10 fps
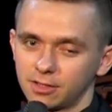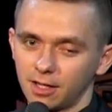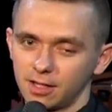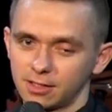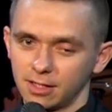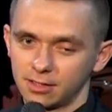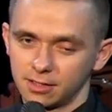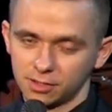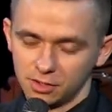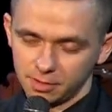at it says,
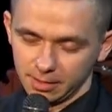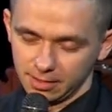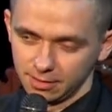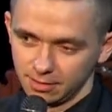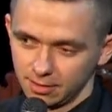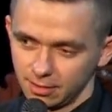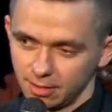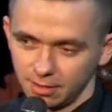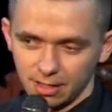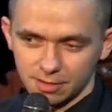"Excuse me?
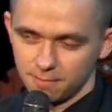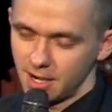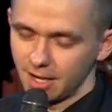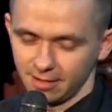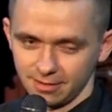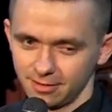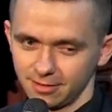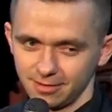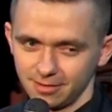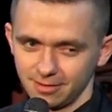That's mine."
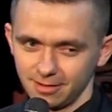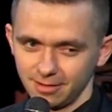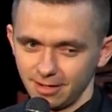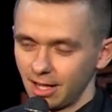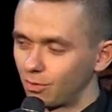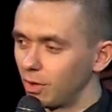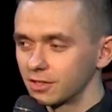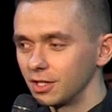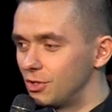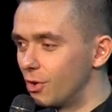It
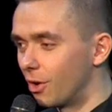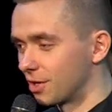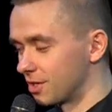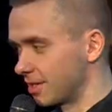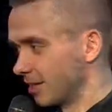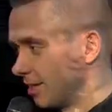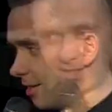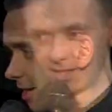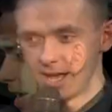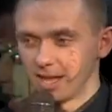wasn't yours.
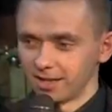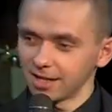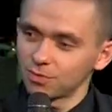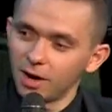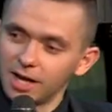That's why